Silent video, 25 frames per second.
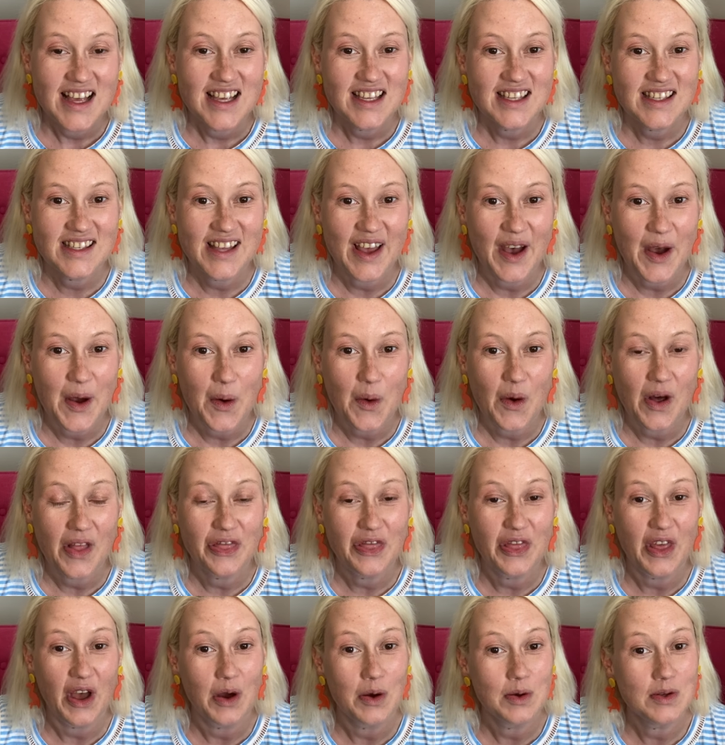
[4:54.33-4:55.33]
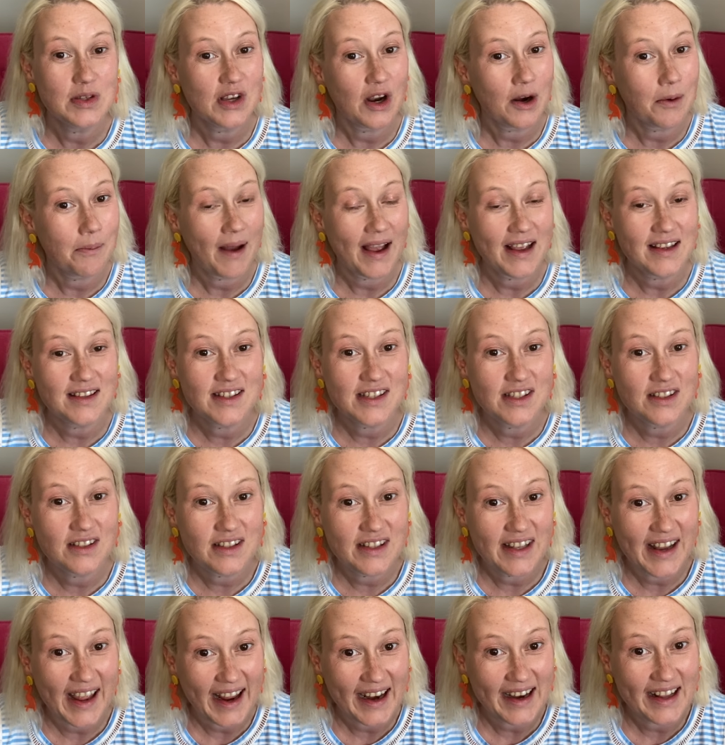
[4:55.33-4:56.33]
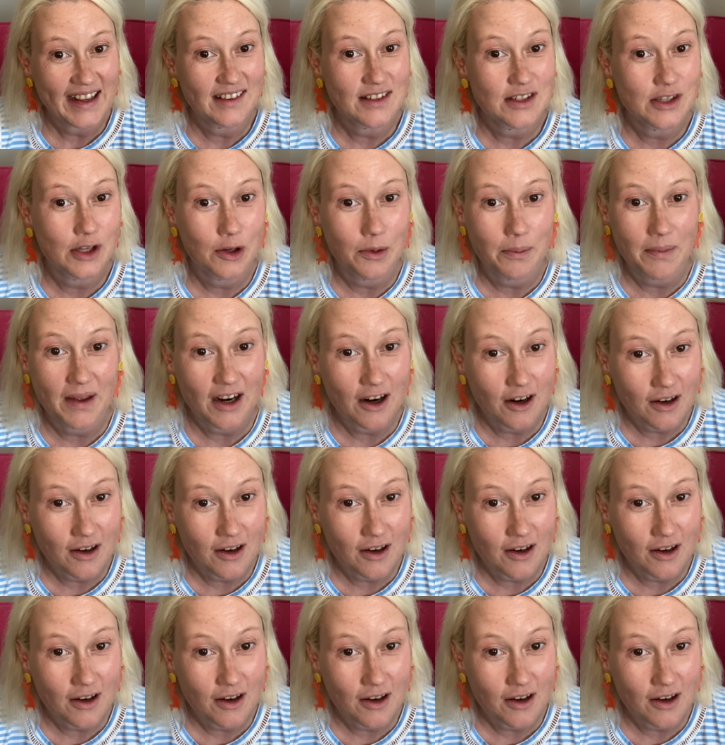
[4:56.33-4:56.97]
So those are my nanny Zoom